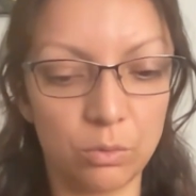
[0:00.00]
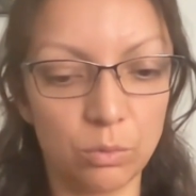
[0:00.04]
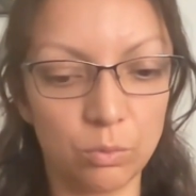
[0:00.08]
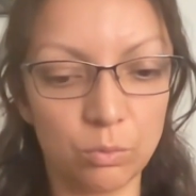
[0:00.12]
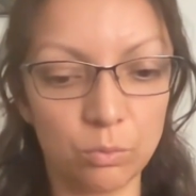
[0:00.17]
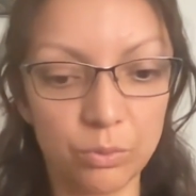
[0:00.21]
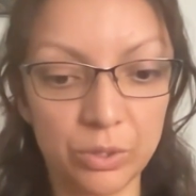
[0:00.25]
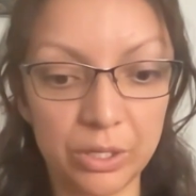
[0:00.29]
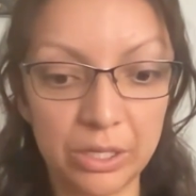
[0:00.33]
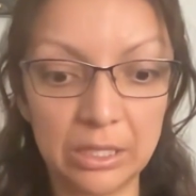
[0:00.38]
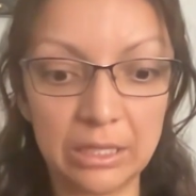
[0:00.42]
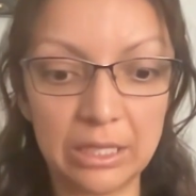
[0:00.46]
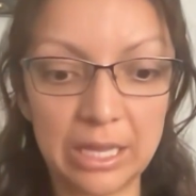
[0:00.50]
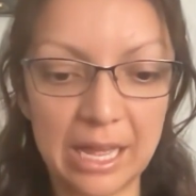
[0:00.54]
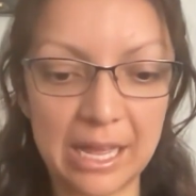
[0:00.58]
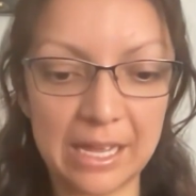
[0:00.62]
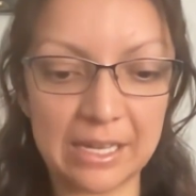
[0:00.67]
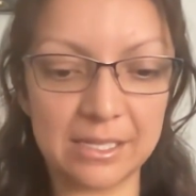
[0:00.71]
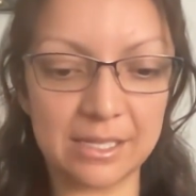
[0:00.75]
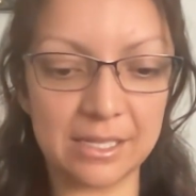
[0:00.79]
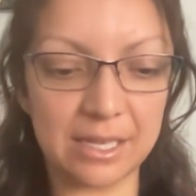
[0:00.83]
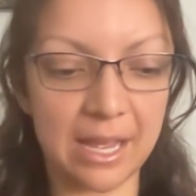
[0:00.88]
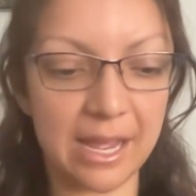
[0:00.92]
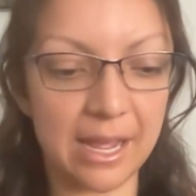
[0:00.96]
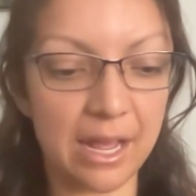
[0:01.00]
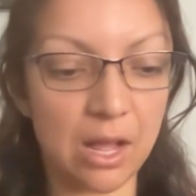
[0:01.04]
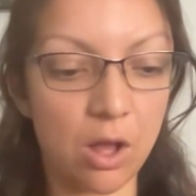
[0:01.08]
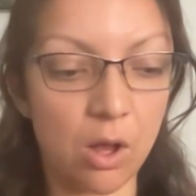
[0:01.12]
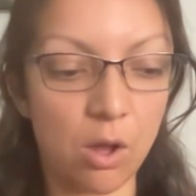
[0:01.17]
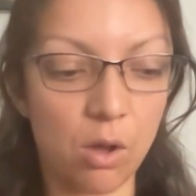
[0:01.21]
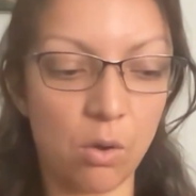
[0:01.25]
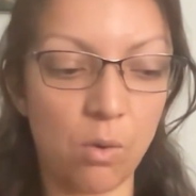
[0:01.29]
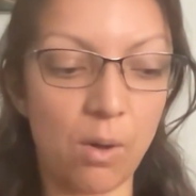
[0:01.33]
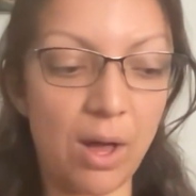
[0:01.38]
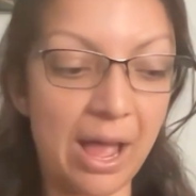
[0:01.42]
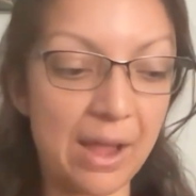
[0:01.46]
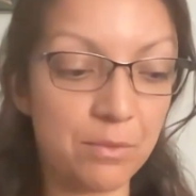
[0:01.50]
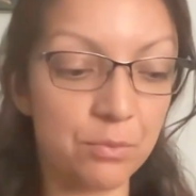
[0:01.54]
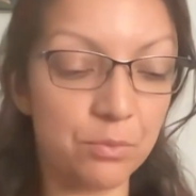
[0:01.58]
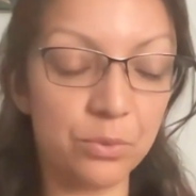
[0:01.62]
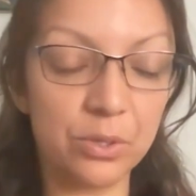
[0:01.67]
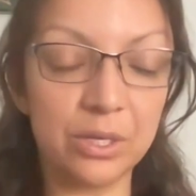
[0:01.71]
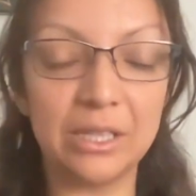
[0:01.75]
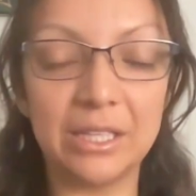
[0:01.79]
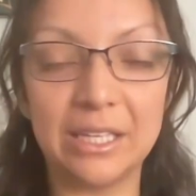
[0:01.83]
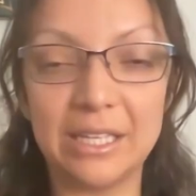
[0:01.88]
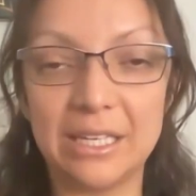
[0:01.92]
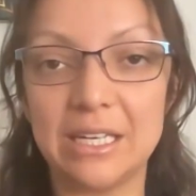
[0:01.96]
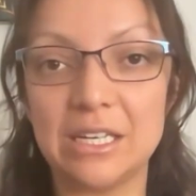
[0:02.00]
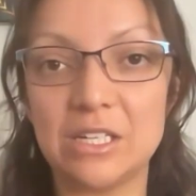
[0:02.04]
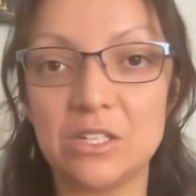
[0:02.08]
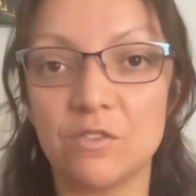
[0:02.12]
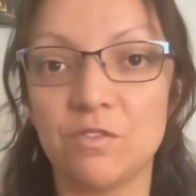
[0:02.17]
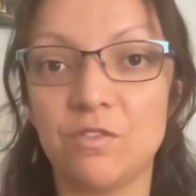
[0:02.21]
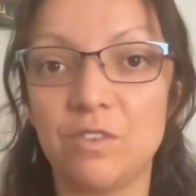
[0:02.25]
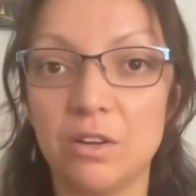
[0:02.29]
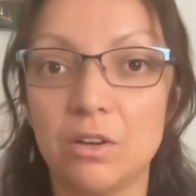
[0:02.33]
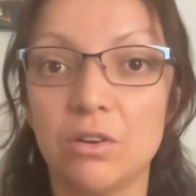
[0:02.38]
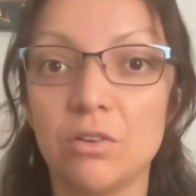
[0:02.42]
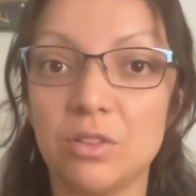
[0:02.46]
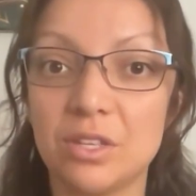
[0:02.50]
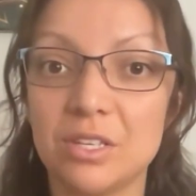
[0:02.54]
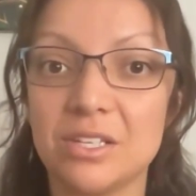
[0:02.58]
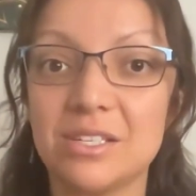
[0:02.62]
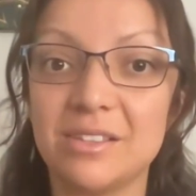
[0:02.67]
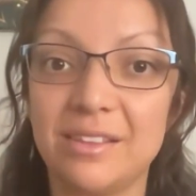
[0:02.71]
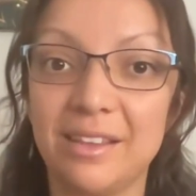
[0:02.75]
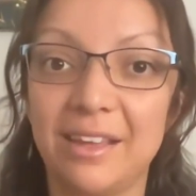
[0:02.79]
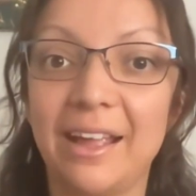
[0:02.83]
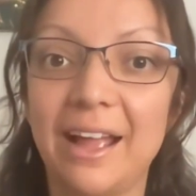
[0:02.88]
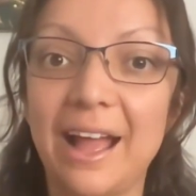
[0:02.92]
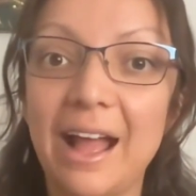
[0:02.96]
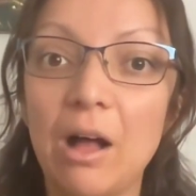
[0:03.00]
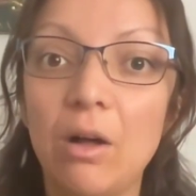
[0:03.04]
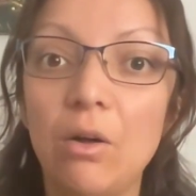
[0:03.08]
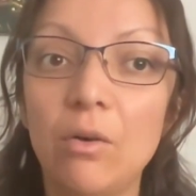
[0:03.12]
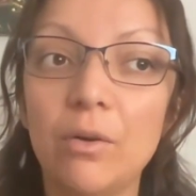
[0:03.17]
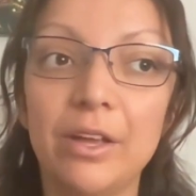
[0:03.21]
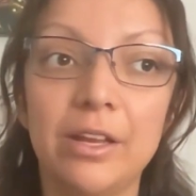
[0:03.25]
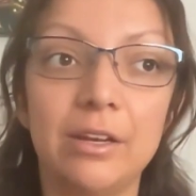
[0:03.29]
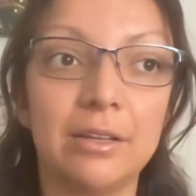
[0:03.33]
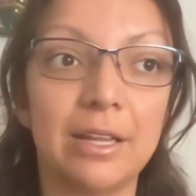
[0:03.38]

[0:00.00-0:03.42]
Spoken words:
realized like, oh, I really need to figure this thing out.